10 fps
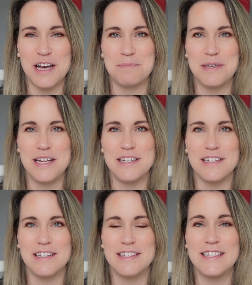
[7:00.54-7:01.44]
the
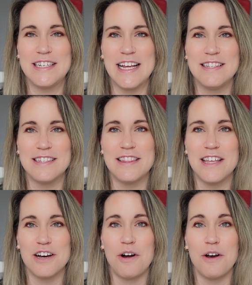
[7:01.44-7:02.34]
update states that
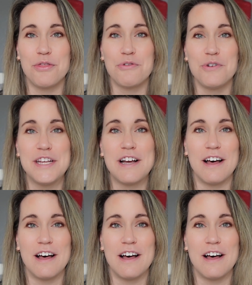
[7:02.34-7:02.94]
there are three